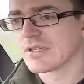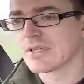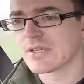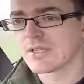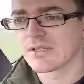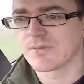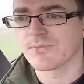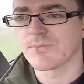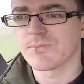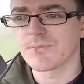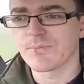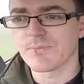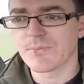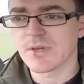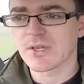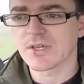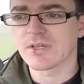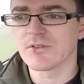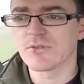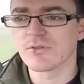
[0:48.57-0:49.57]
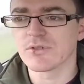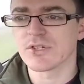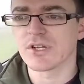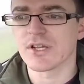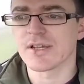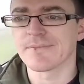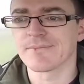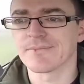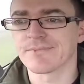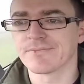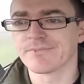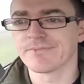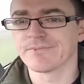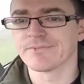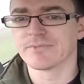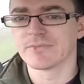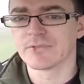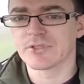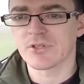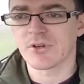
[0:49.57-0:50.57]
It's a big, huge
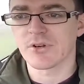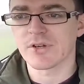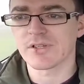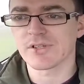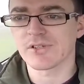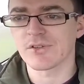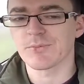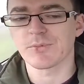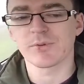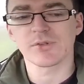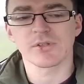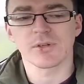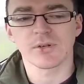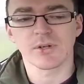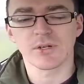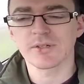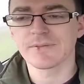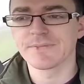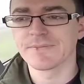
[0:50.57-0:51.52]
toy superstore,